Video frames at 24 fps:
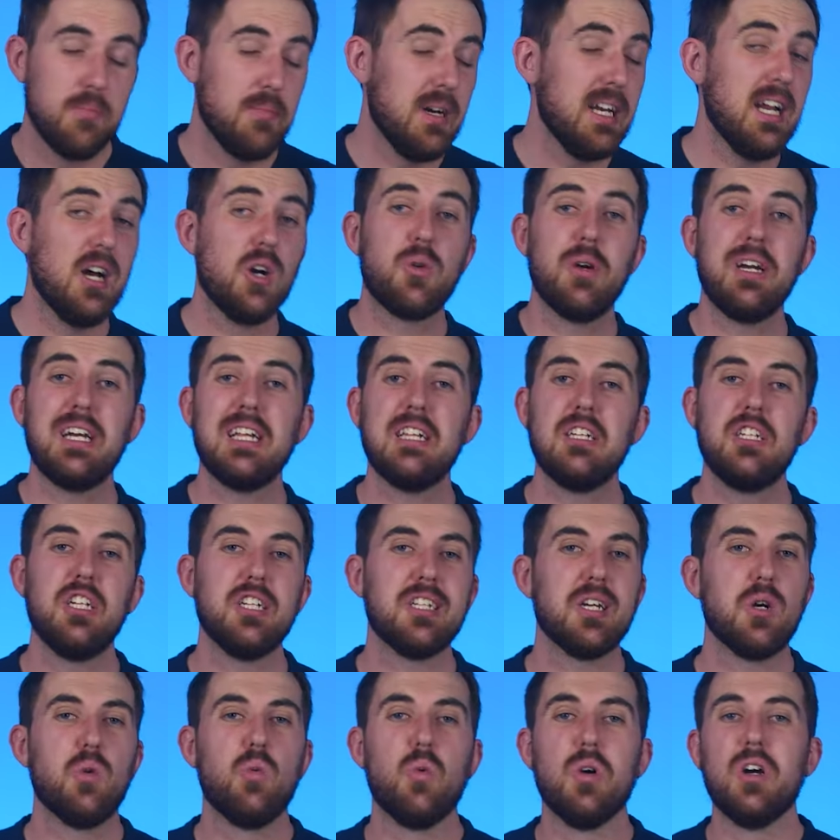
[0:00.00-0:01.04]
But now quickly,
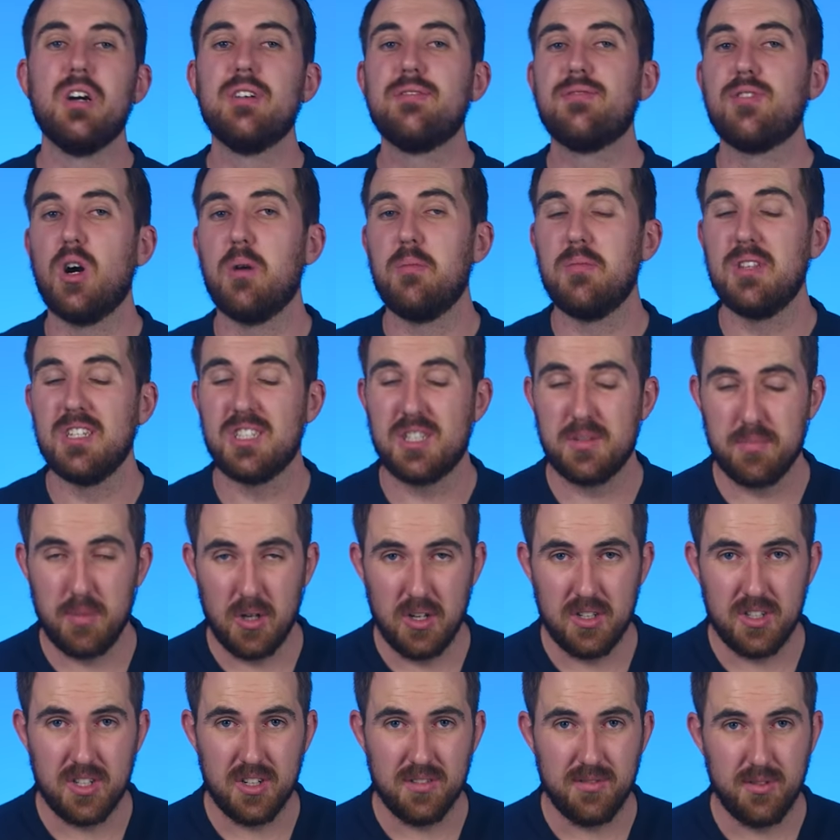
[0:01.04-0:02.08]
just a word from the
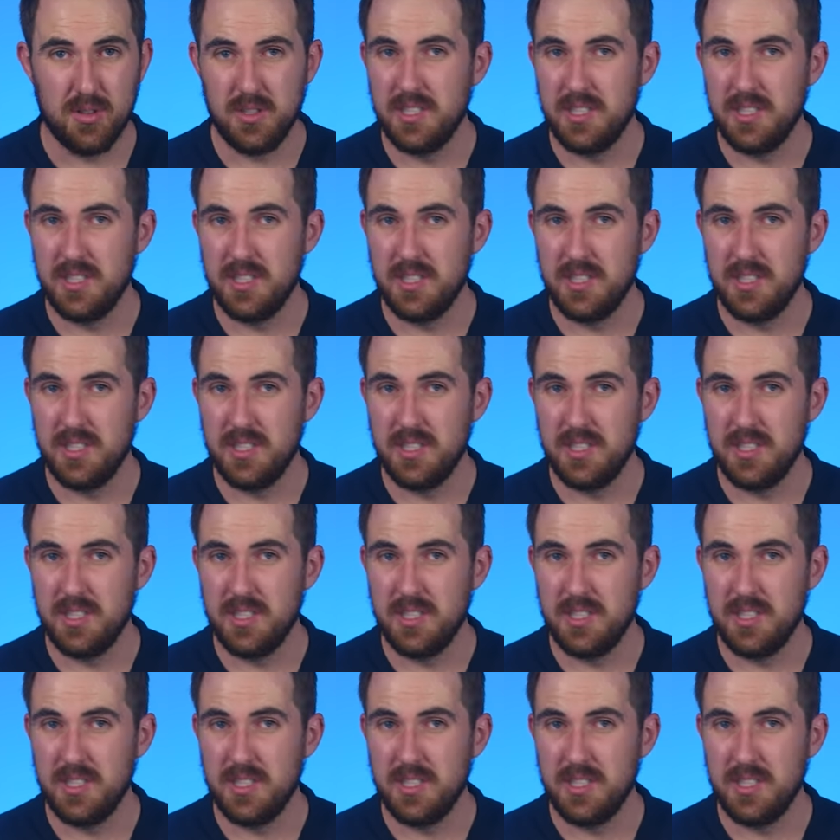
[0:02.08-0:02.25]
sponsor for